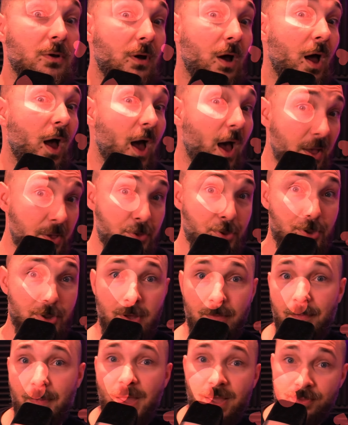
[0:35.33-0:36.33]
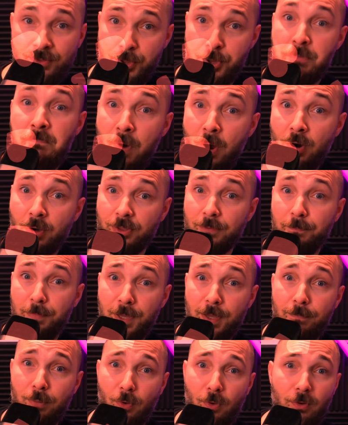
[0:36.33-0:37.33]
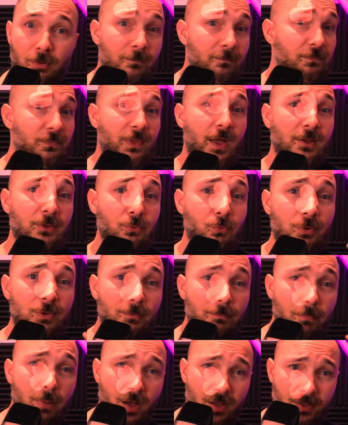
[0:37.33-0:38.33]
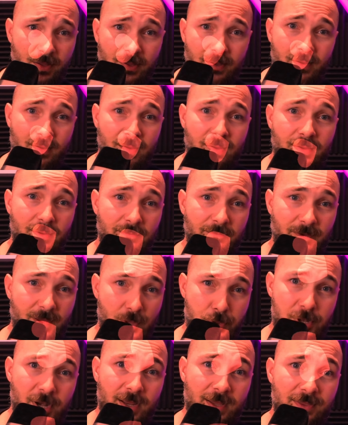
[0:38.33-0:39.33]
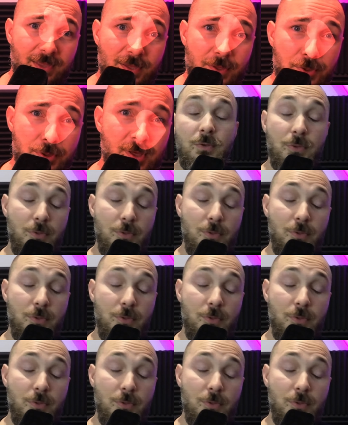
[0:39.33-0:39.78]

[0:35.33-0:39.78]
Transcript: handsome and smart people that would buy things like these.